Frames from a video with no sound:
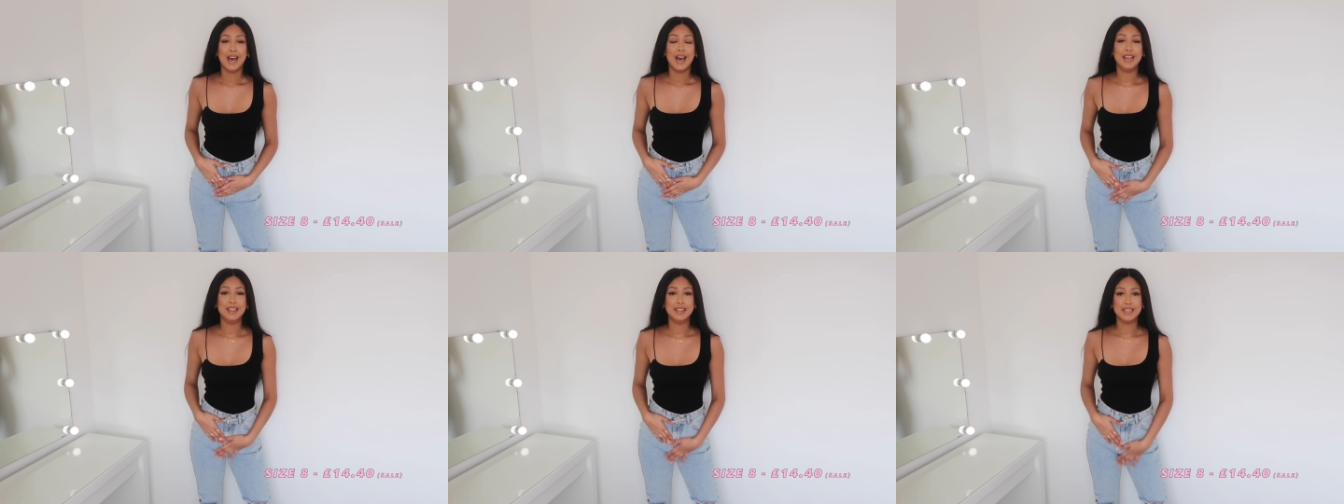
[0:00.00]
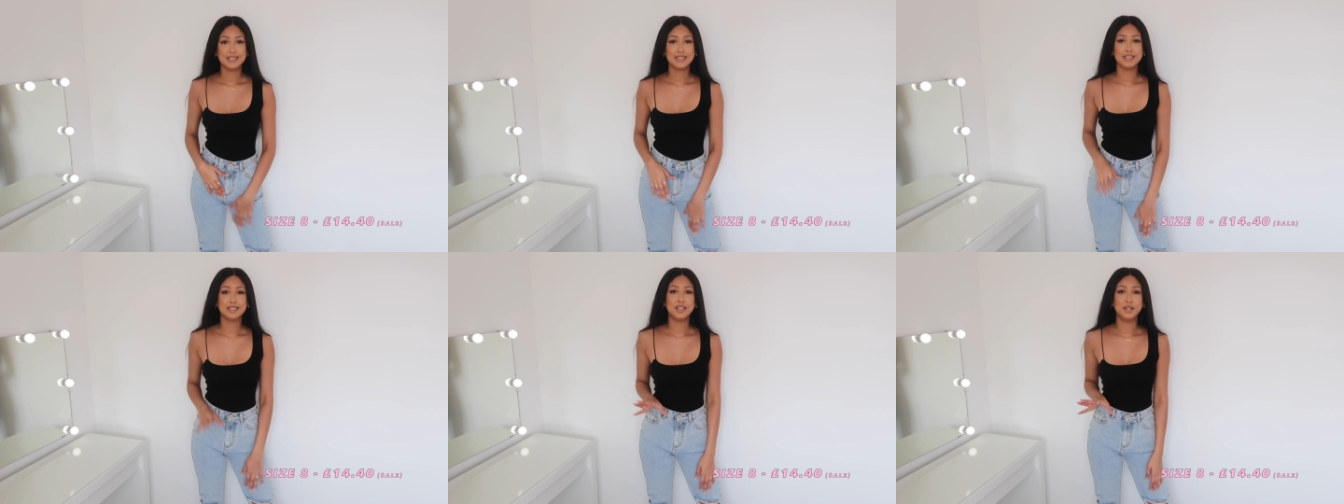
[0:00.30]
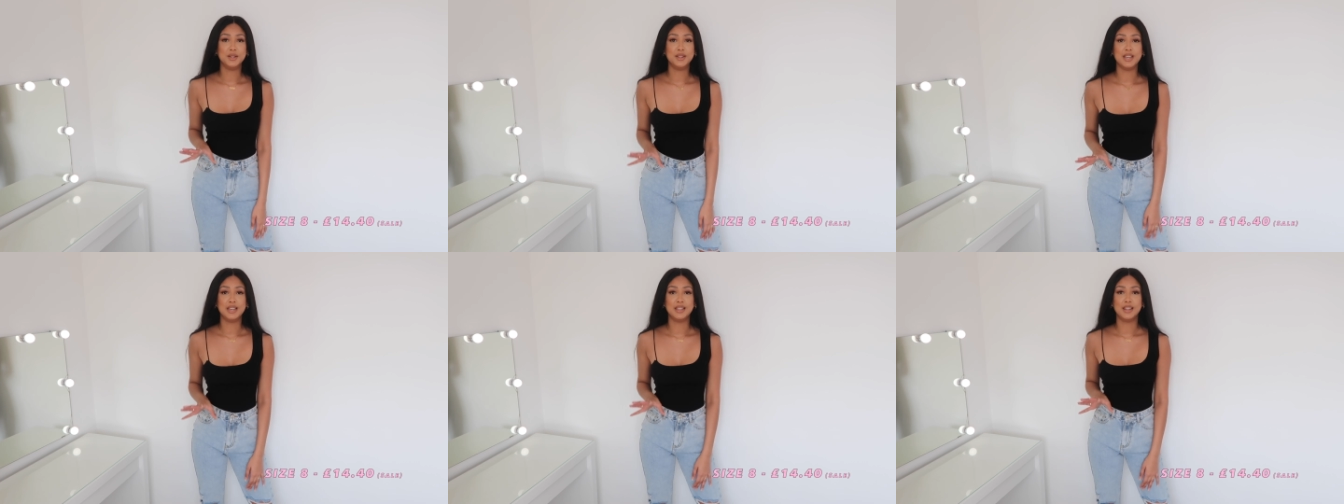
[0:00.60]
and this is
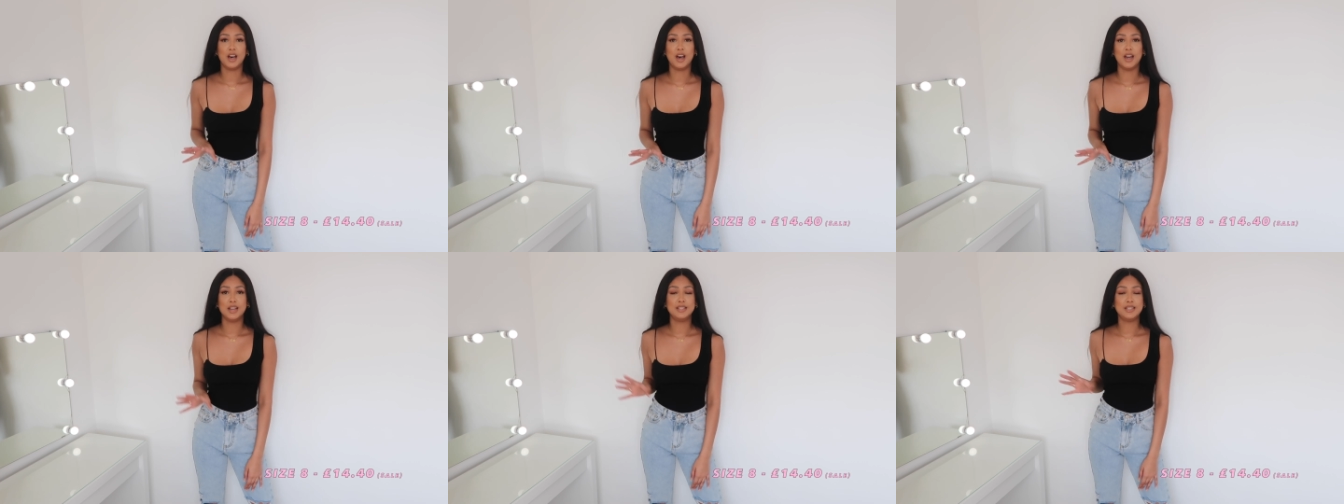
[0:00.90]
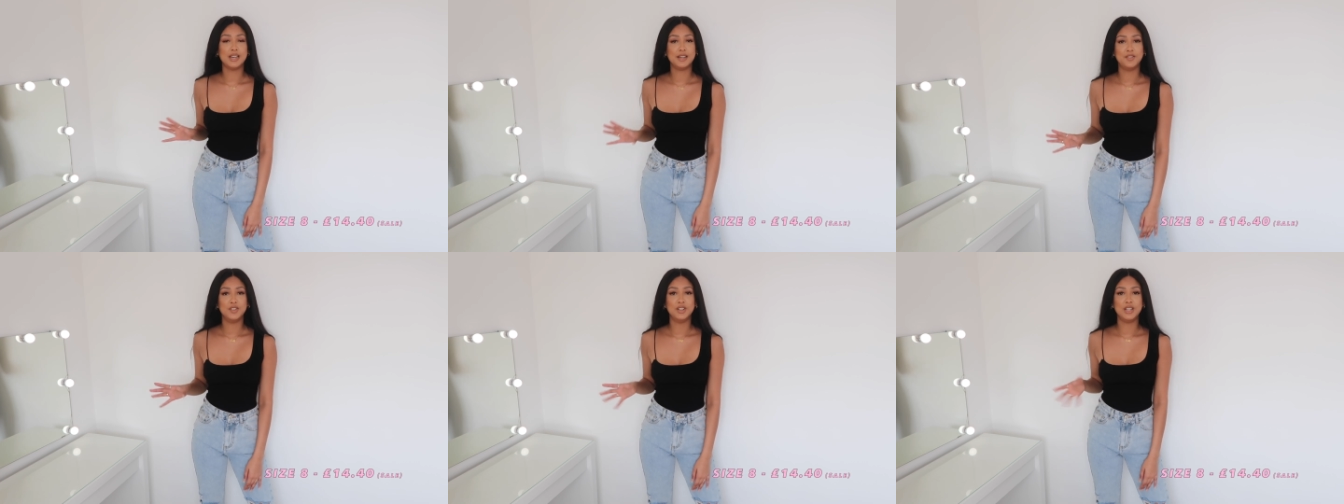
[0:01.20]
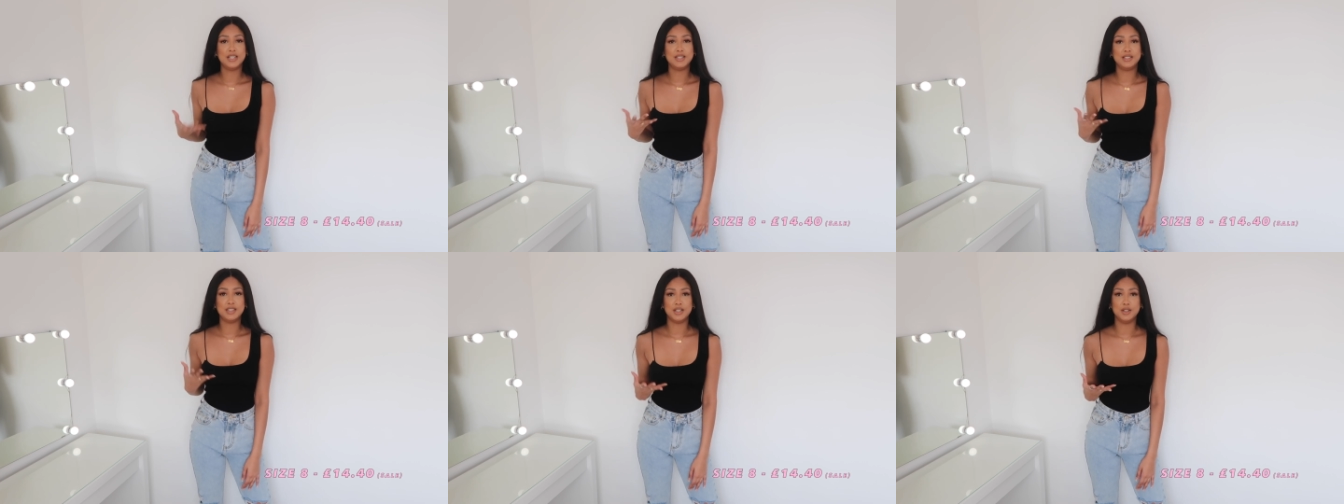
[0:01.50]
something that I
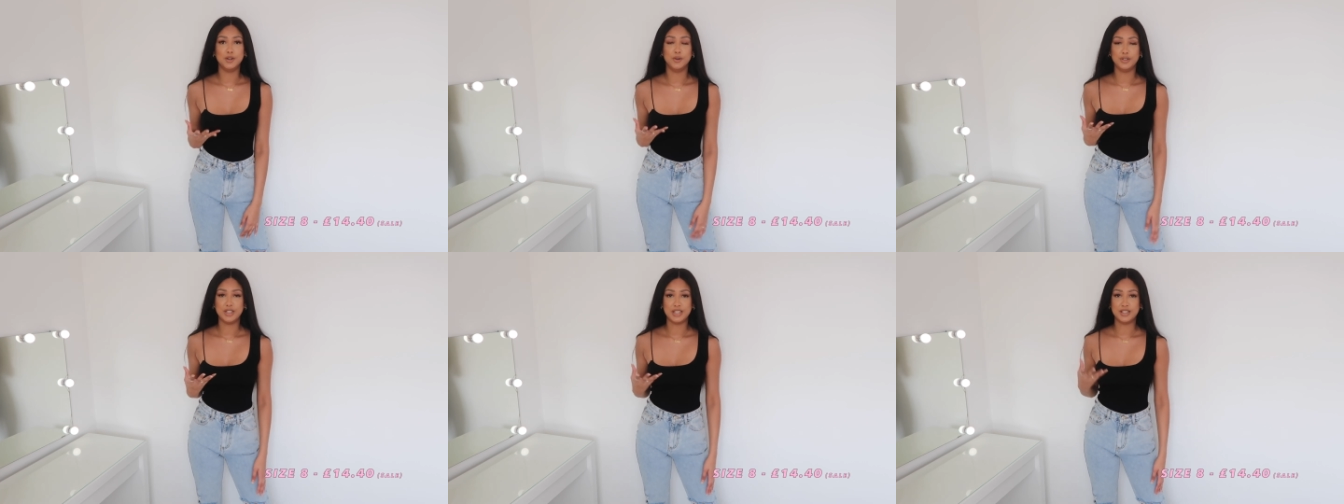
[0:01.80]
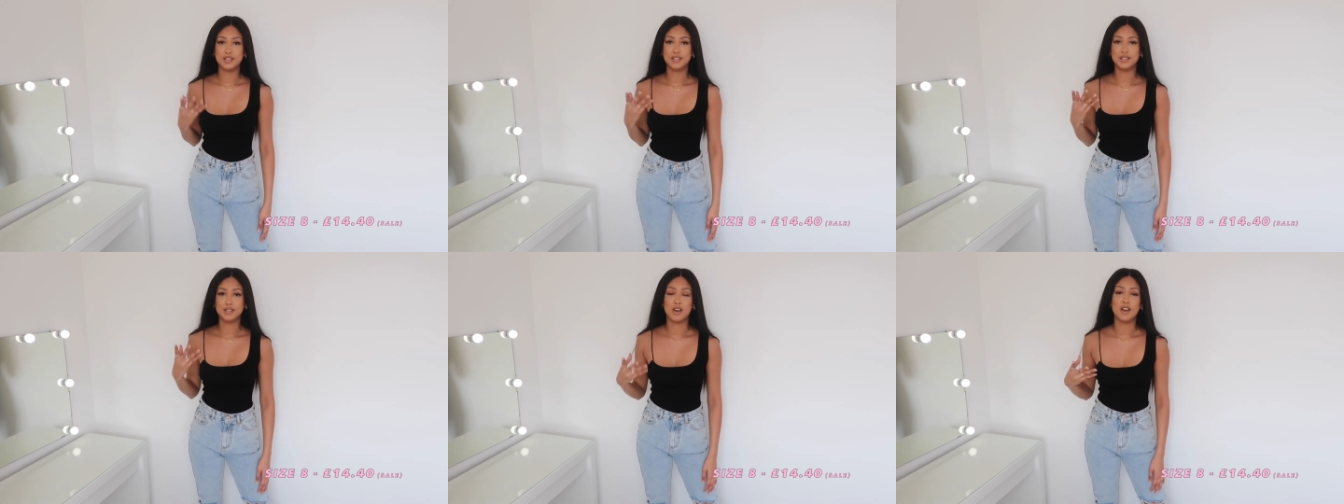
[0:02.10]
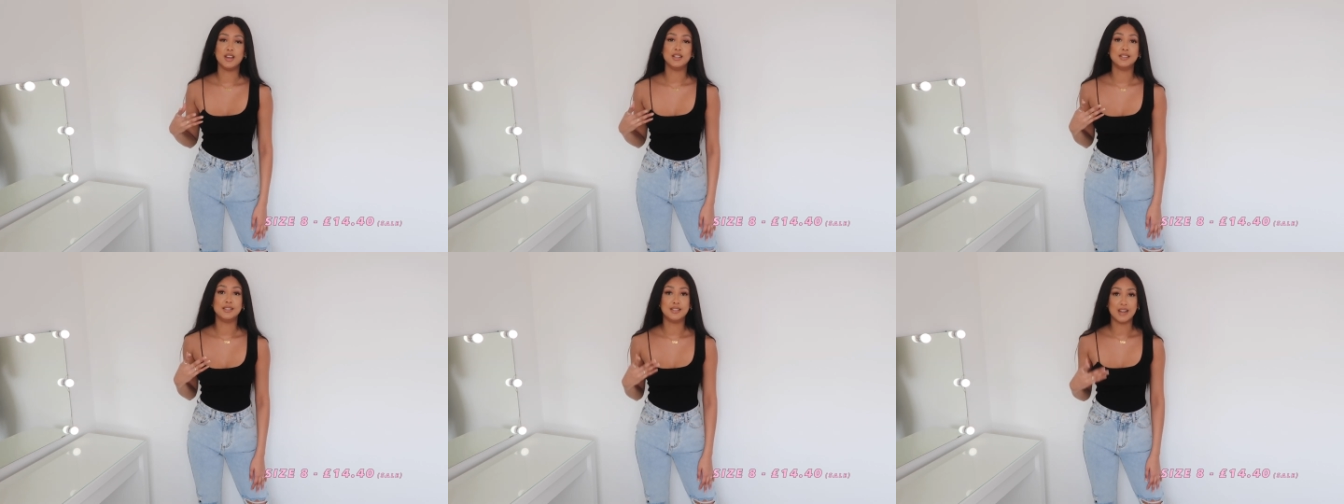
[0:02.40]
definitely did not need to
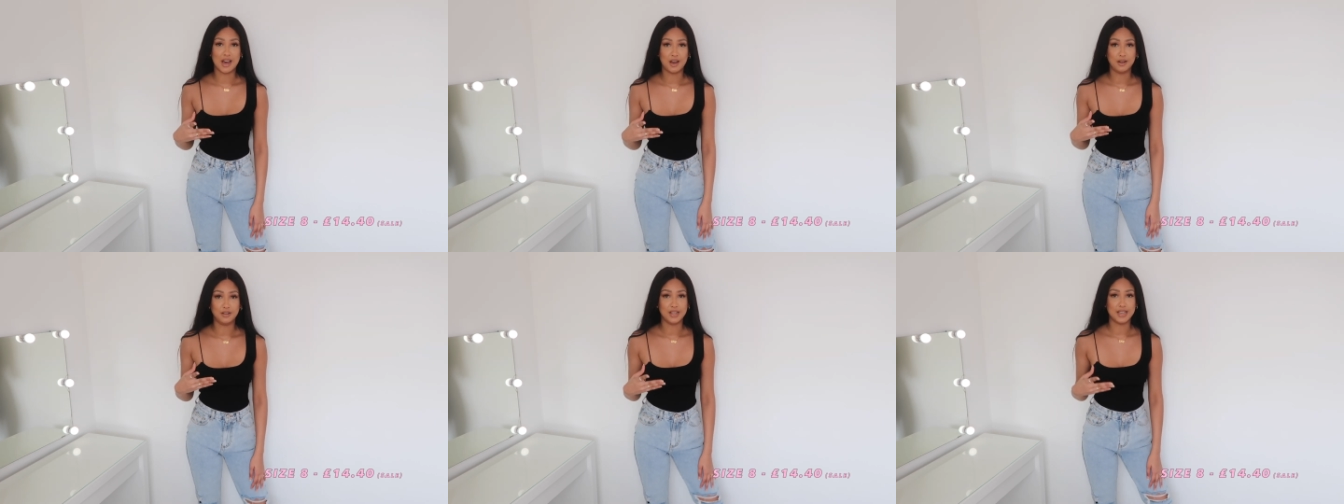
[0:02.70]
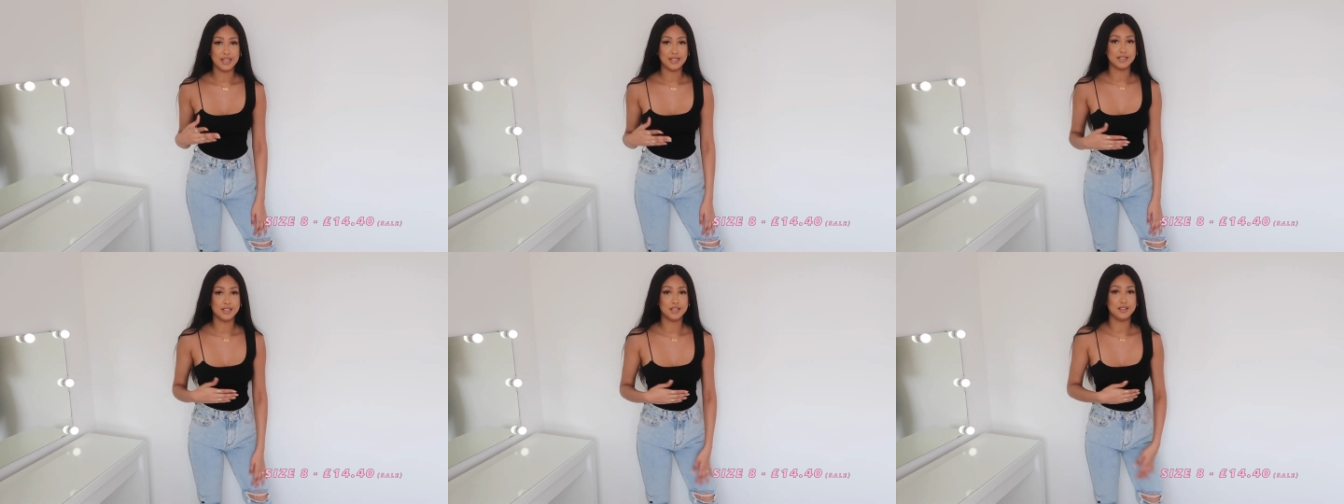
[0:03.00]
size down in.